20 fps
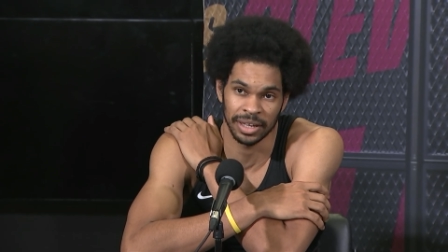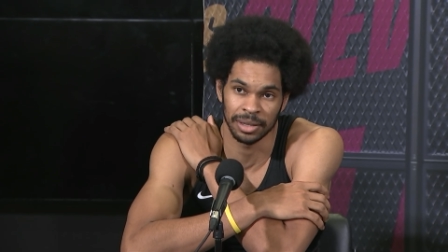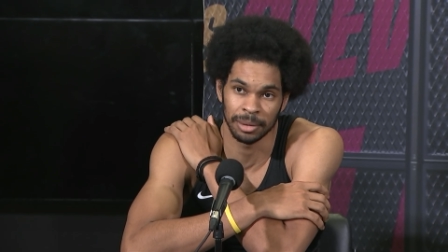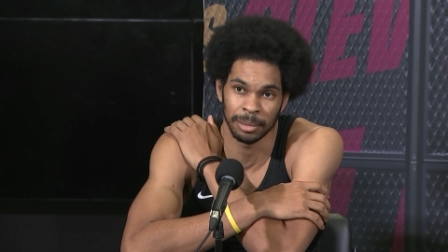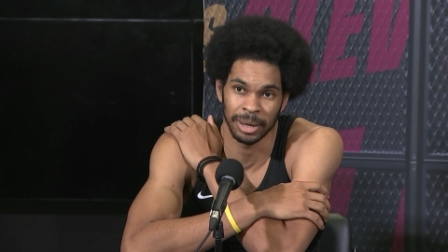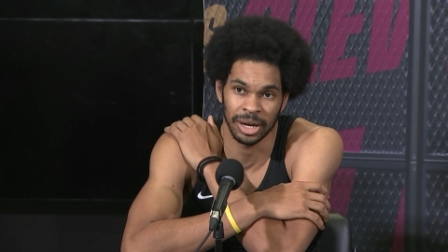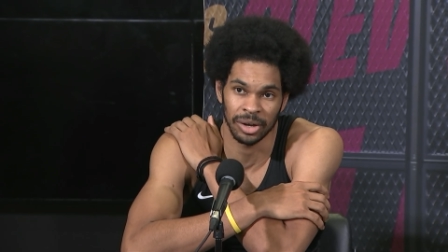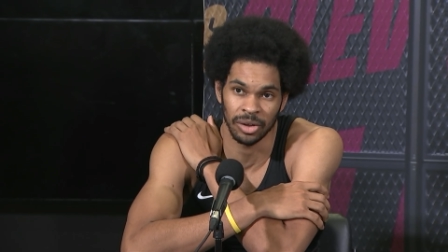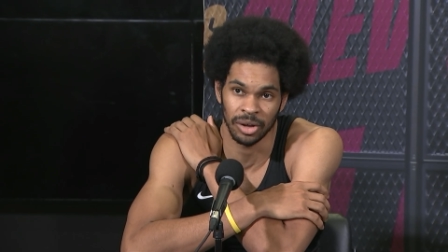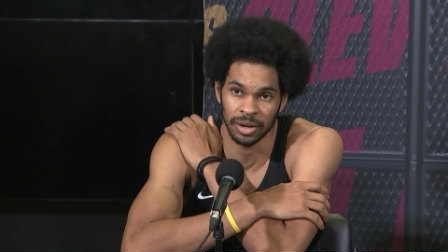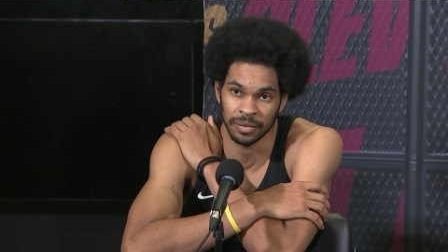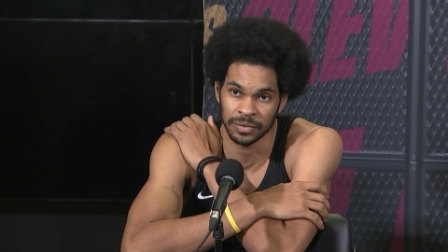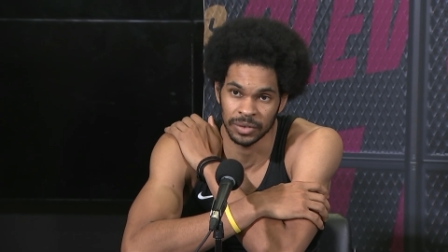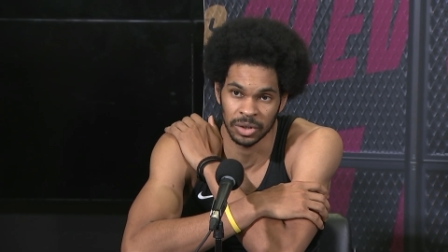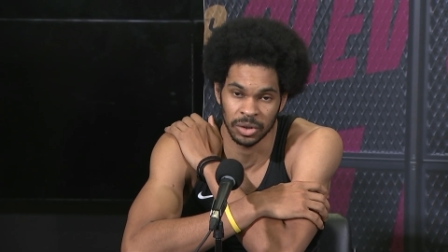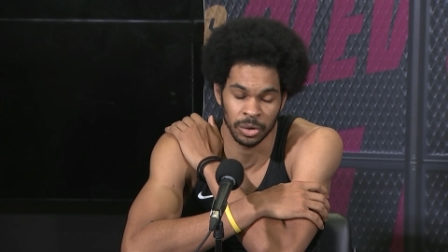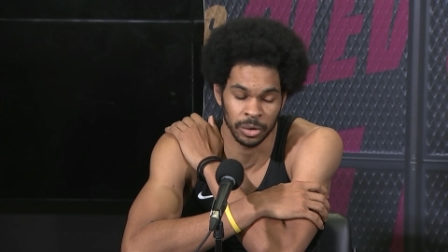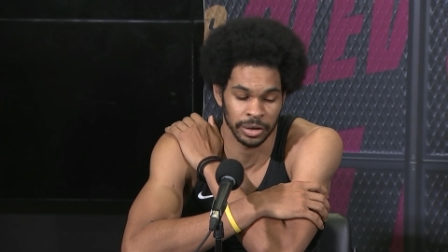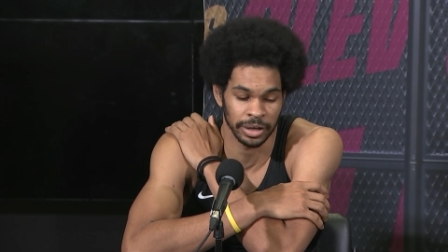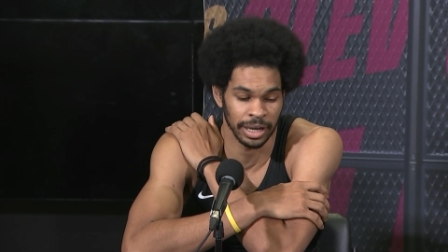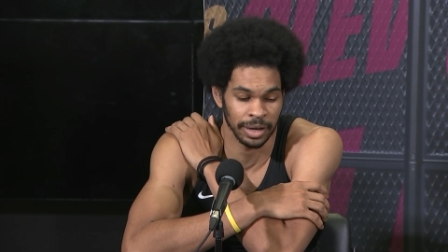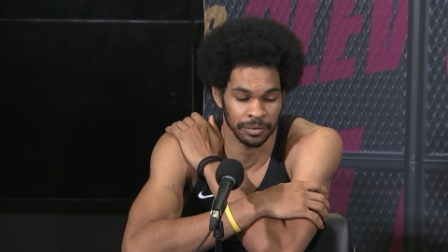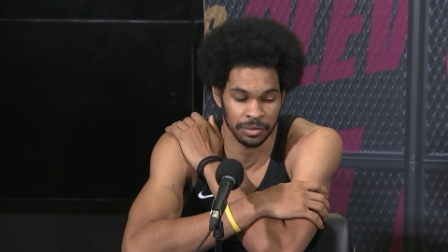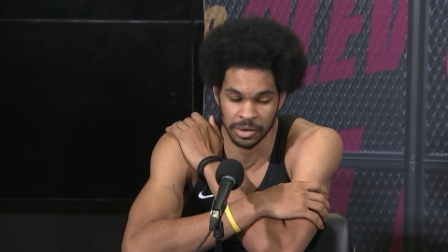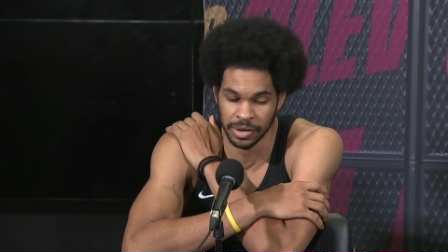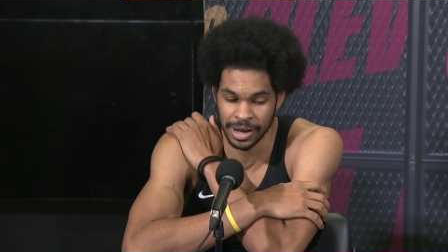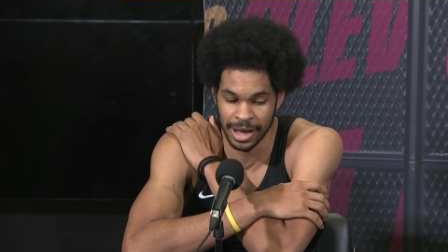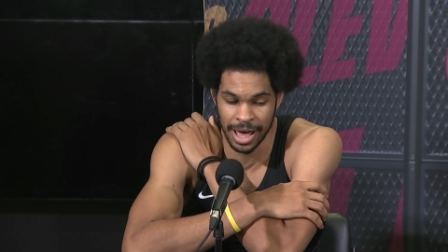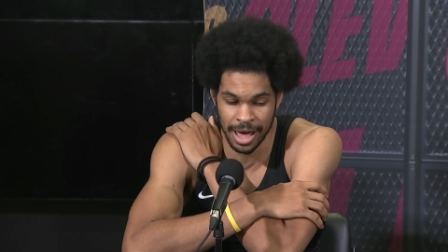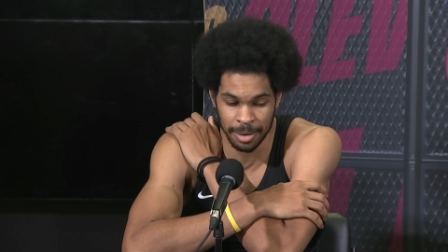about off the court
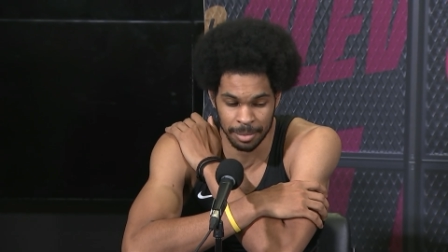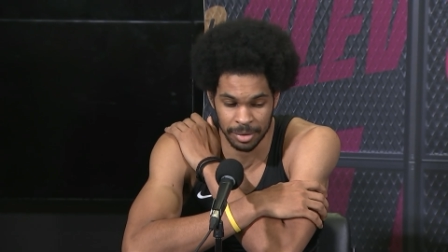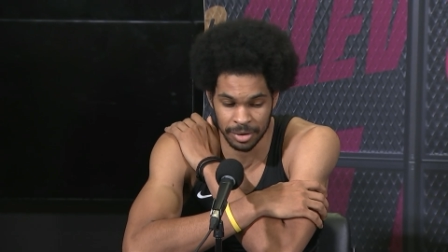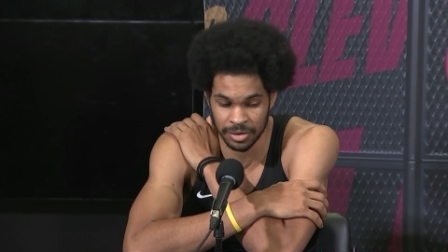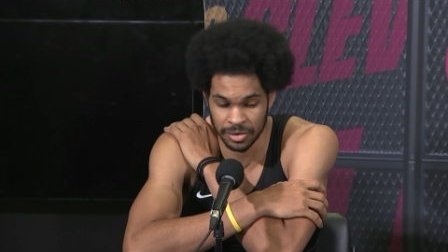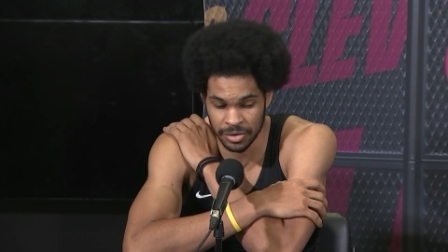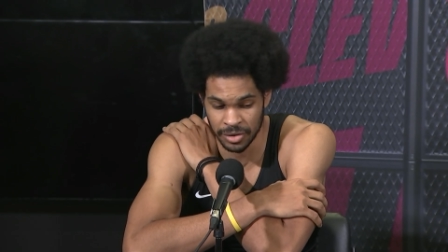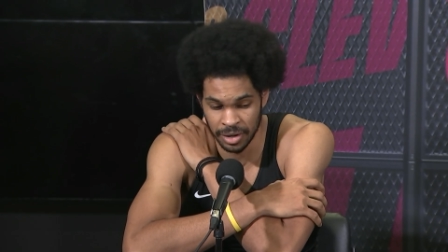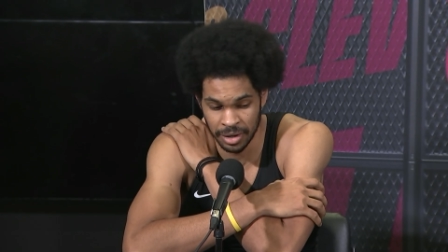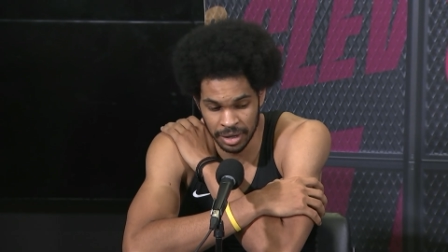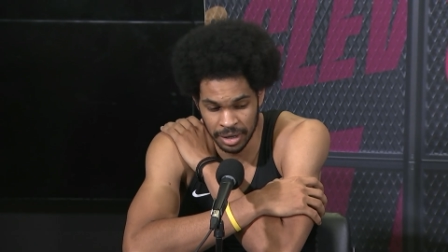after it happens.